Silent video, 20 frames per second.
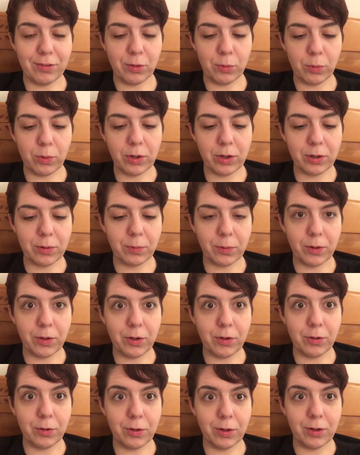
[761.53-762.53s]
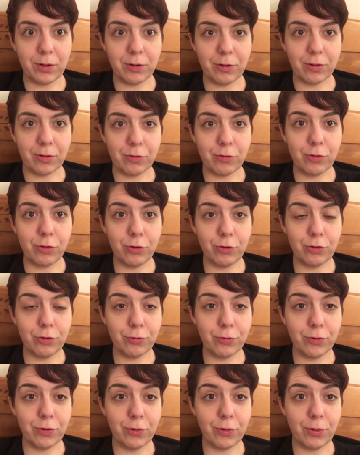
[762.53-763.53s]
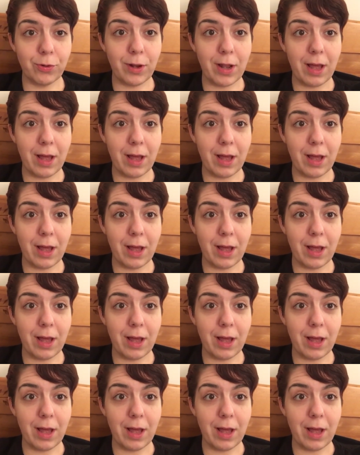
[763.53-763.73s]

at work where you can just choose your food and